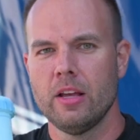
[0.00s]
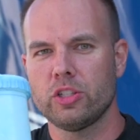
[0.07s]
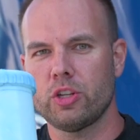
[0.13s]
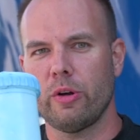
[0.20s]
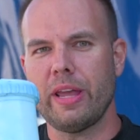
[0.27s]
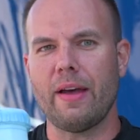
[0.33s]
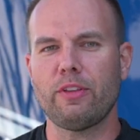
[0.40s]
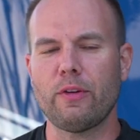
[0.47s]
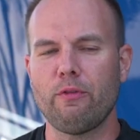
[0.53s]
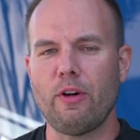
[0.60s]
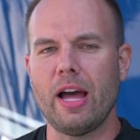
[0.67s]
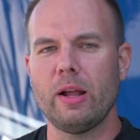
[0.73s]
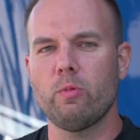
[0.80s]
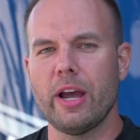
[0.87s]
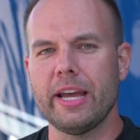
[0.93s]
So you have to
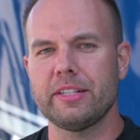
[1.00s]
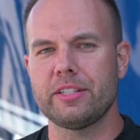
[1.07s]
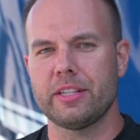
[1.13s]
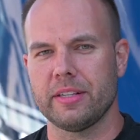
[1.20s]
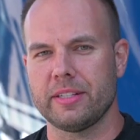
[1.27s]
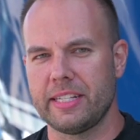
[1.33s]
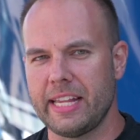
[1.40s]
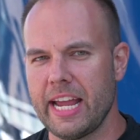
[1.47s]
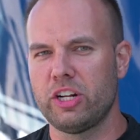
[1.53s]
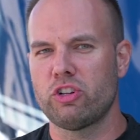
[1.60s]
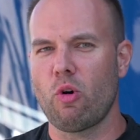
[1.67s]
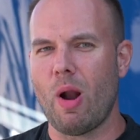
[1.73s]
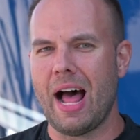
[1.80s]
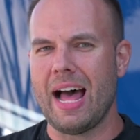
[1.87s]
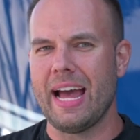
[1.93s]
find ways to stay
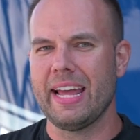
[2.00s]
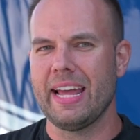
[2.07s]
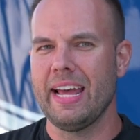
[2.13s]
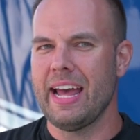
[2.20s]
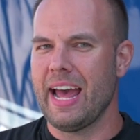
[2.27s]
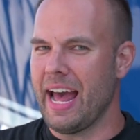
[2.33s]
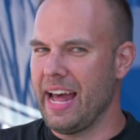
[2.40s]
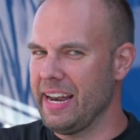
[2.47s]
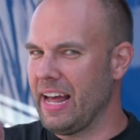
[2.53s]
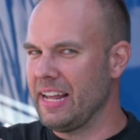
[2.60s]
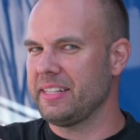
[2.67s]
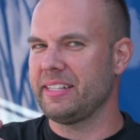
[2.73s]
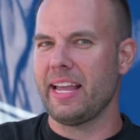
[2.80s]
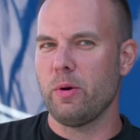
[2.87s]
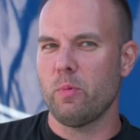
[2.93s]
dry and
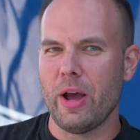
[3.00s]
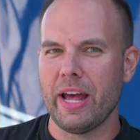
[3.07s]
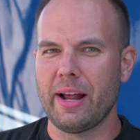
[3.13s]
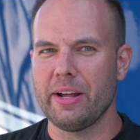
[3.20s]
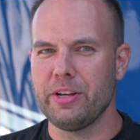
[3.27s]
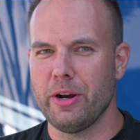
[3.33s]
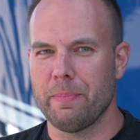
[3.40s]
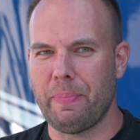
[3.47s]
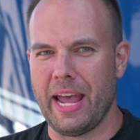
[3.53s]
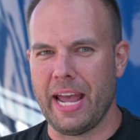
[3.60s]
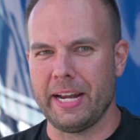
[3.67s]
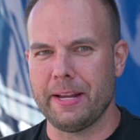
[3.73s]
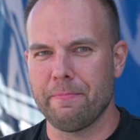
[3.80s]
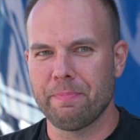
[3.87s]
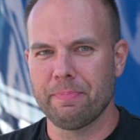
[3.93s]
not stay wet on your
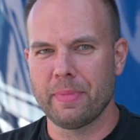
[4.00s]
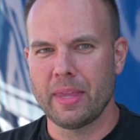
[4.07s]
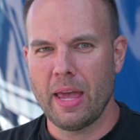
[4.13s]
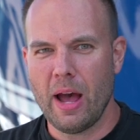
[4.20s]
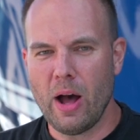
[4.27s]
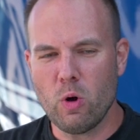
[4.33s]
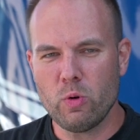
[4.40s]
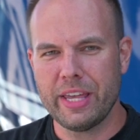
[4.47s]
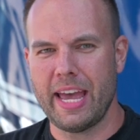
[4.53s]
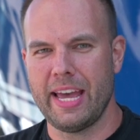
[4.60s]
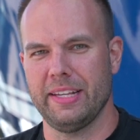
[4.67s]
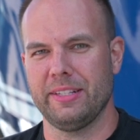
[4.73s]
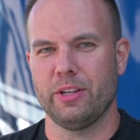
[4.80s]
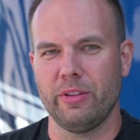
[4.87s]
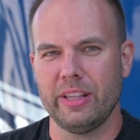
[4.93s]
paint.
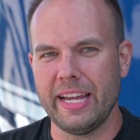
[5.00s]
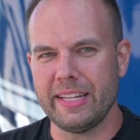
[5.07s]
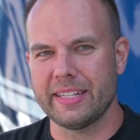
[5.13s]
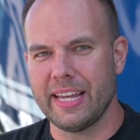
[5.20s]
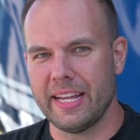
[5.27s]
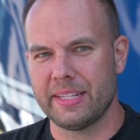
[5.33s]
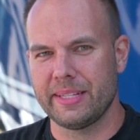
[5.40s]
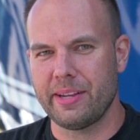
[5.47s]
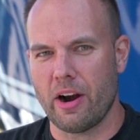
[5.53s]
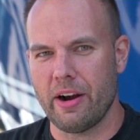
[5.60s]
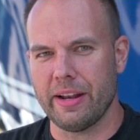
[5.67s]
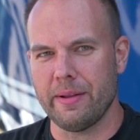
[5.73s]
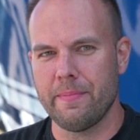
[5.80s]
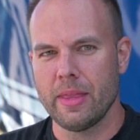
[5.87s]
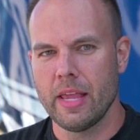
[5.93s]
Okay, so let's get
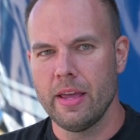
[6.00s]
started.